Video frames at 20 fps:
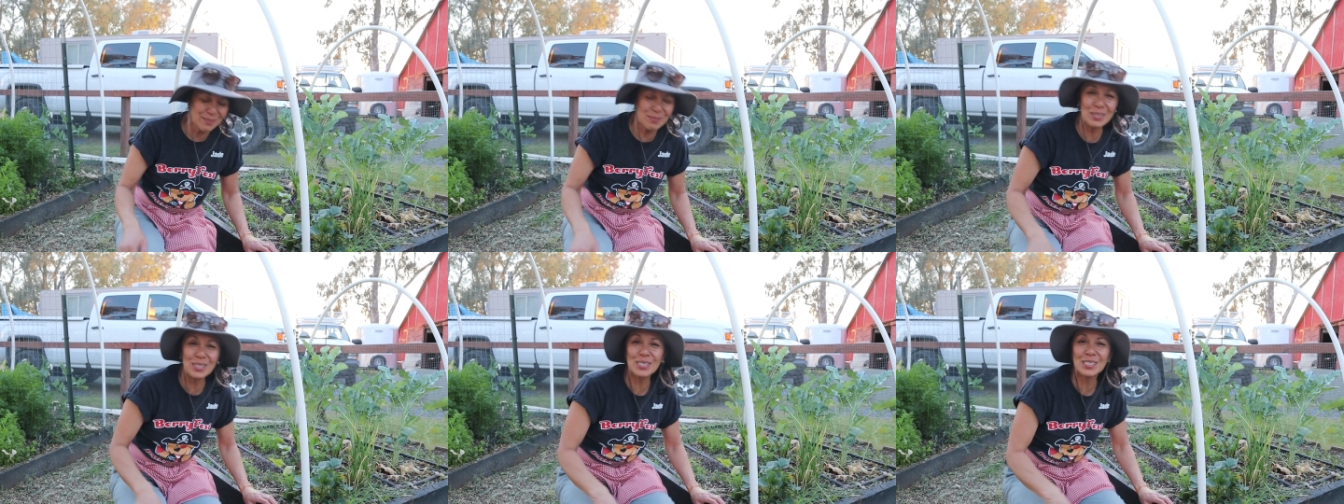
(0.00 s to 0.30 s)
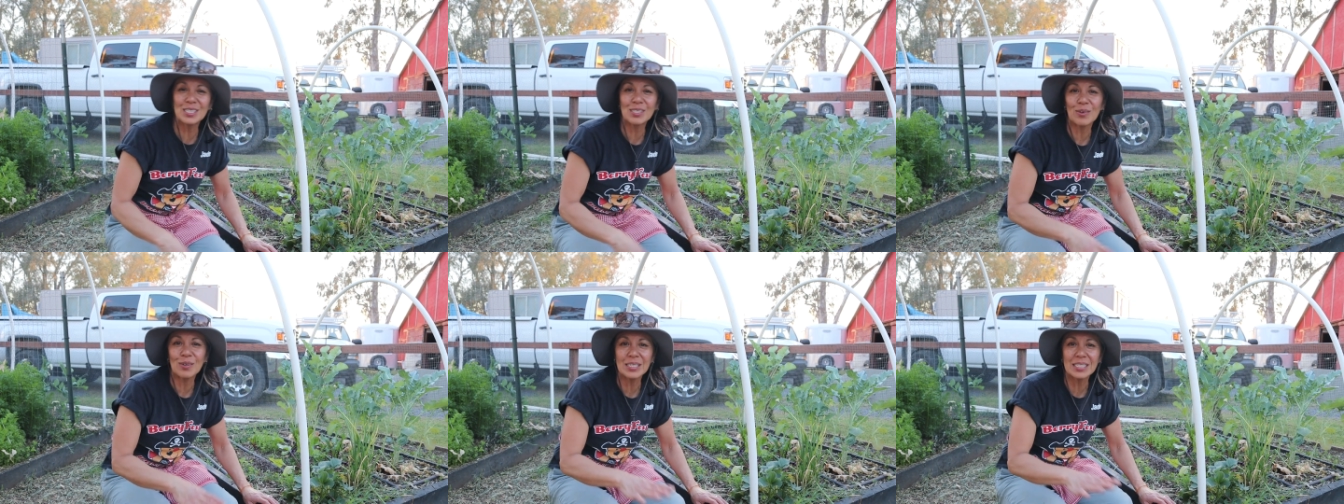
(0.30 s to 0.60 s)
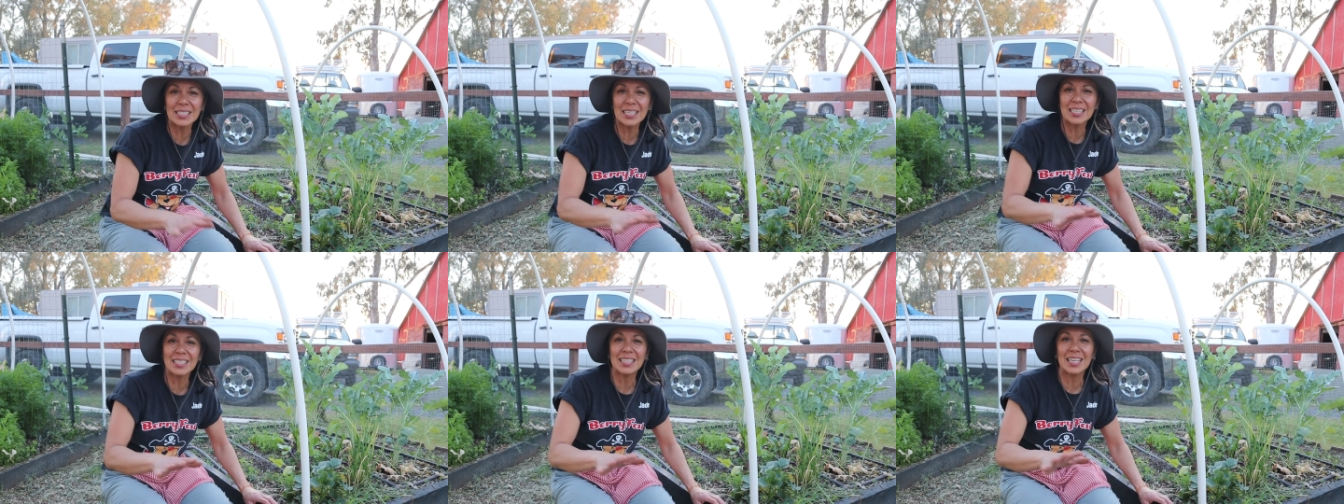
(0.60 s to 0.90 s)
But it's
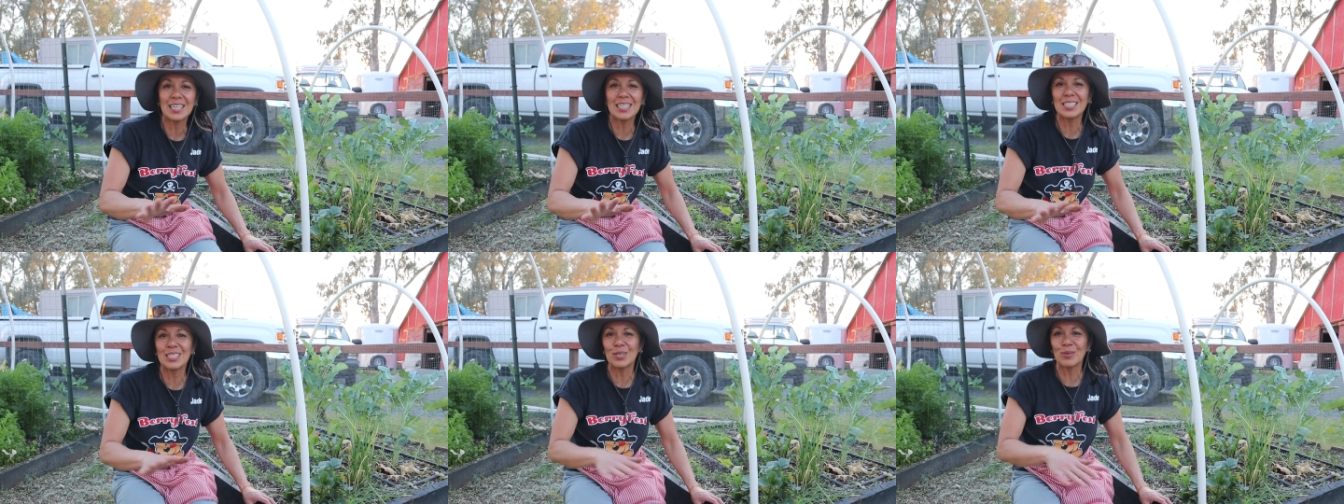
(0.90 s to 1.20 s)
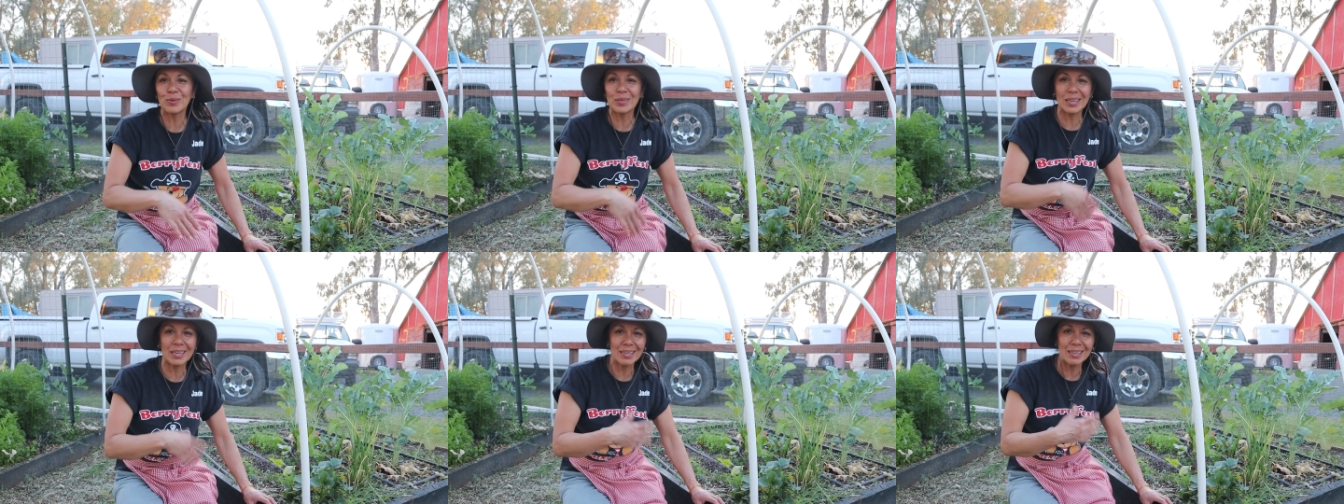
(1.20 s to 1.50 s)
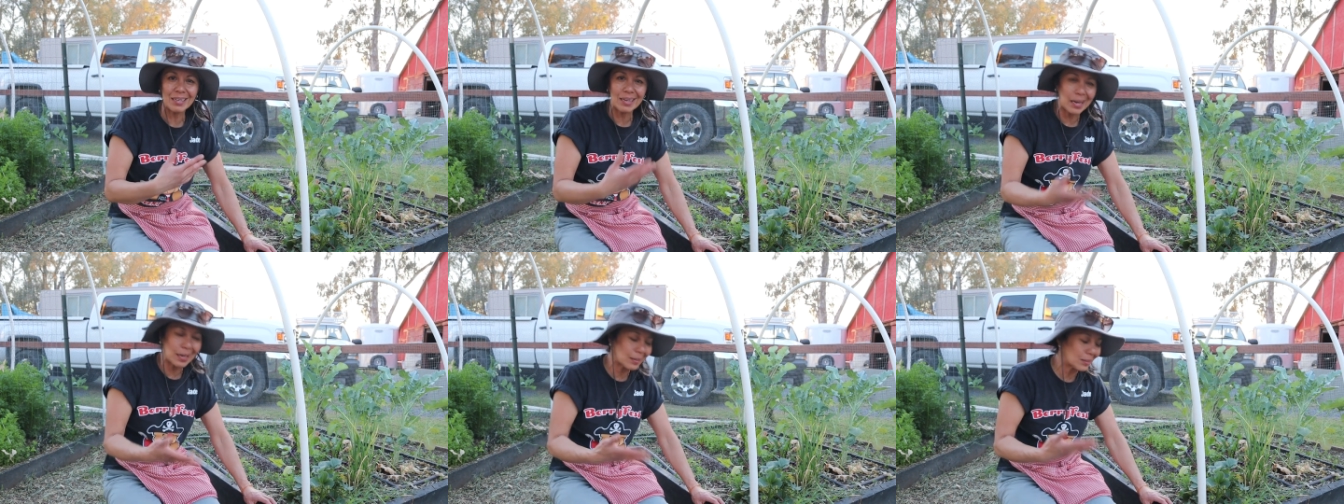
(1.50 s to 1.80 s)
always like that, you know, we got to
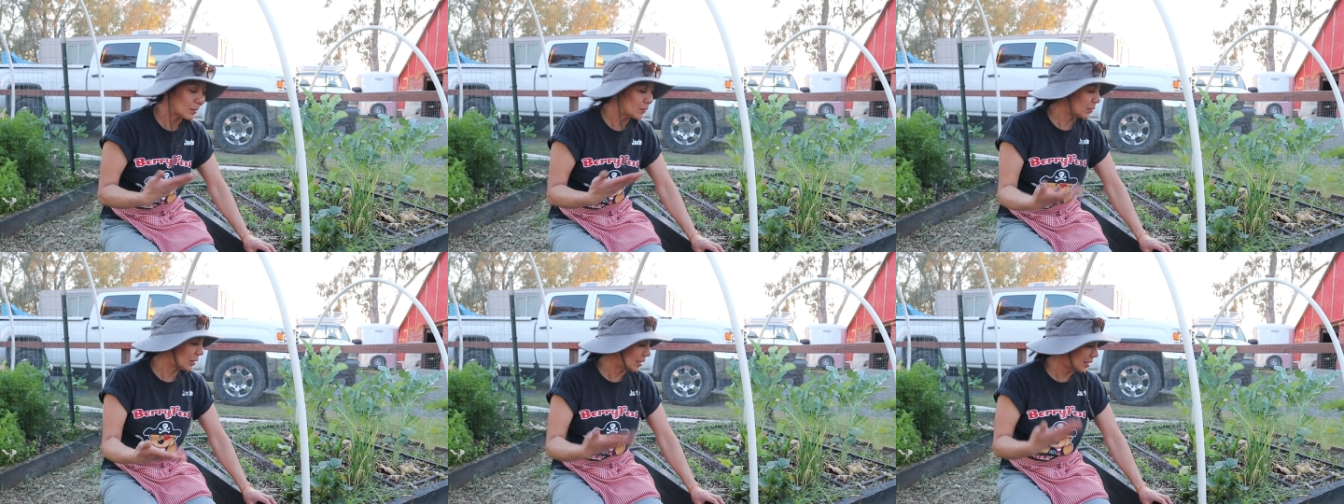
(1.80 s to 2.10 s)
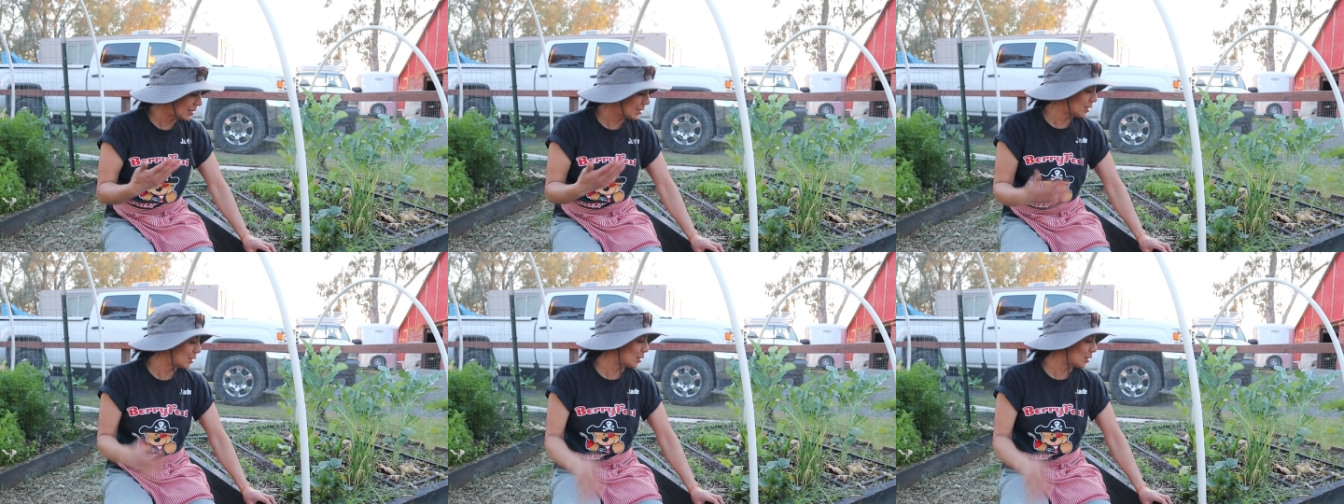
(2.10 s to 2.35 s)
get acclimated